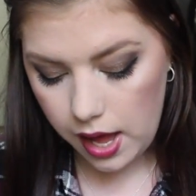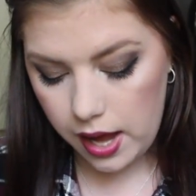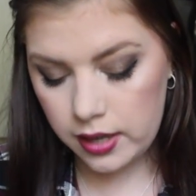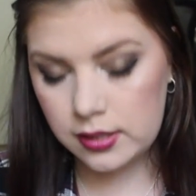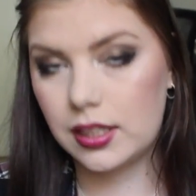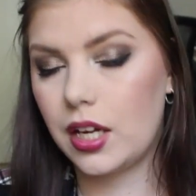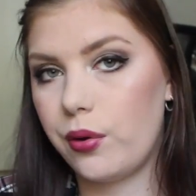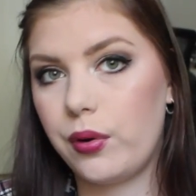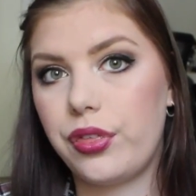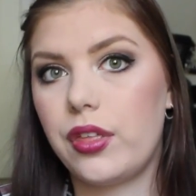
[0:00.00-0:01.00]
And
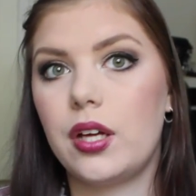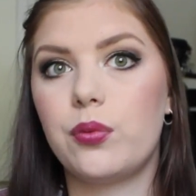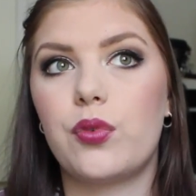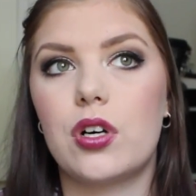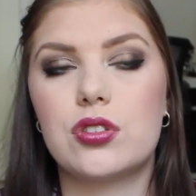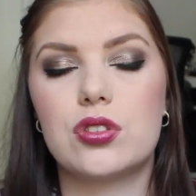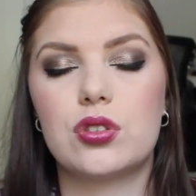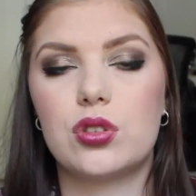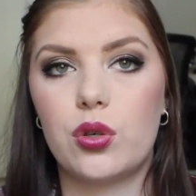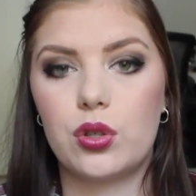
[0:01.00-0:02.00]
everything
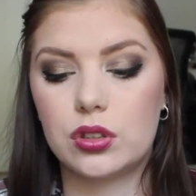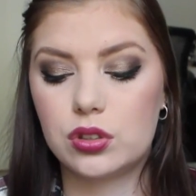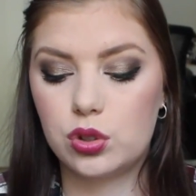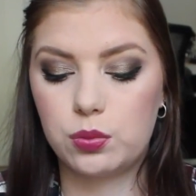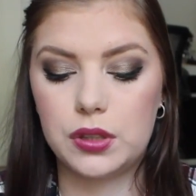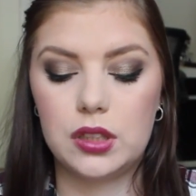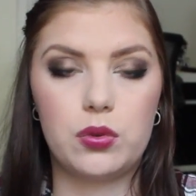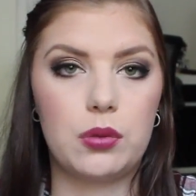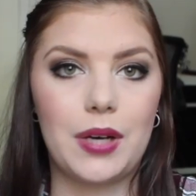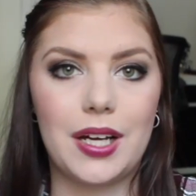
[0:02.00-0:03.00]
was going to be
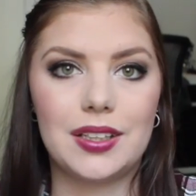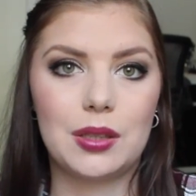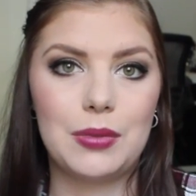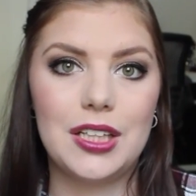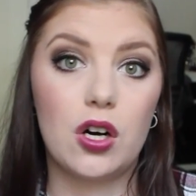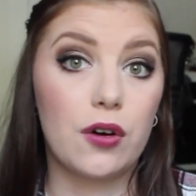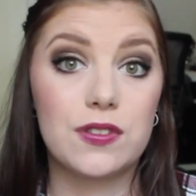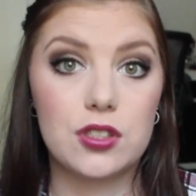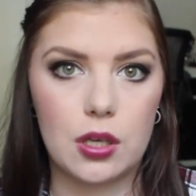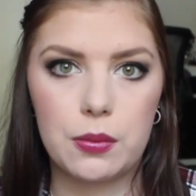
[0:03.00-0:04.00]
reminding me of
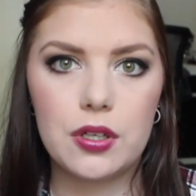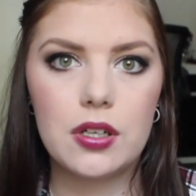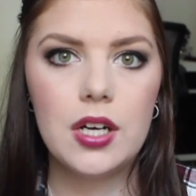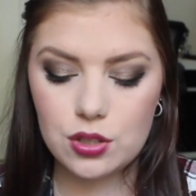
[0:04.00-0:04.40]
summer.